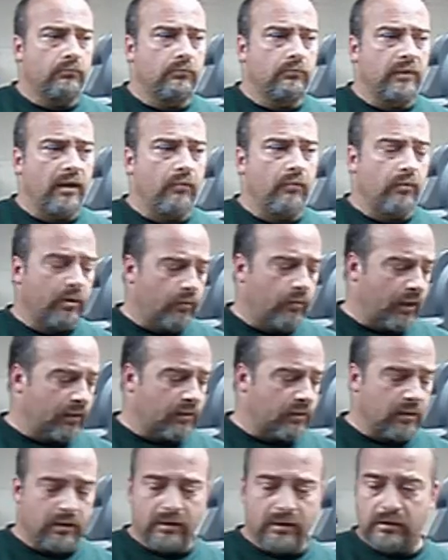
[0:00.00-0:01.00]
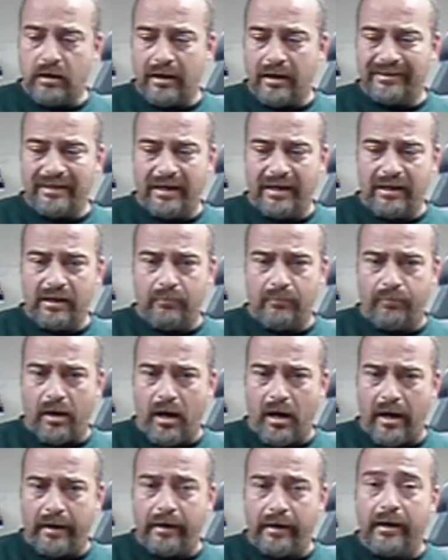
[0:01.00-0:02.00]
Then we went to the titanium
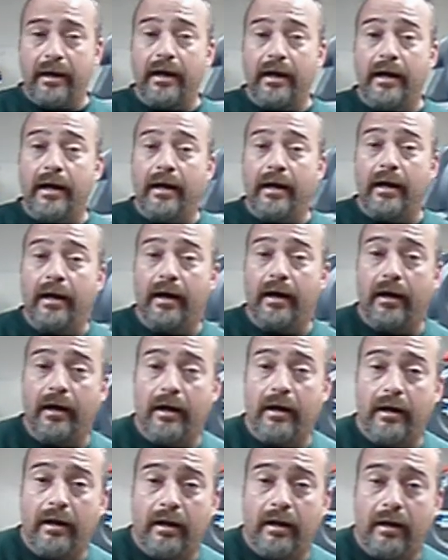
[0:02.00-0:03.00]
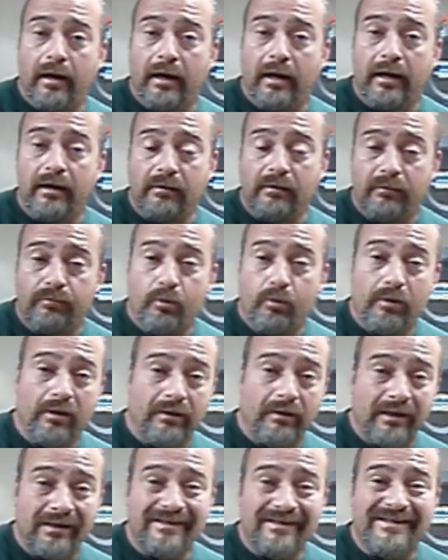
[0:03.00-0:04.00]
pot, and it
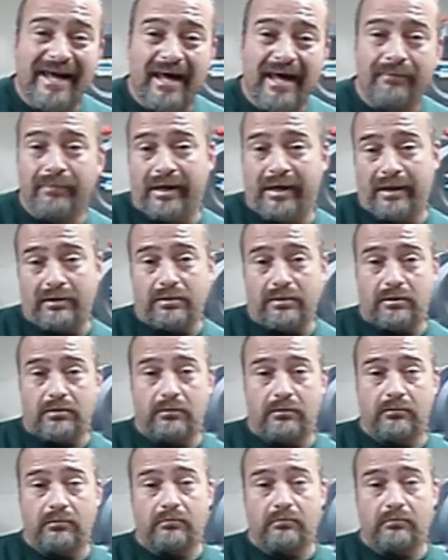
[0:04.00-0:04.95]
boiled it in 10 minutes.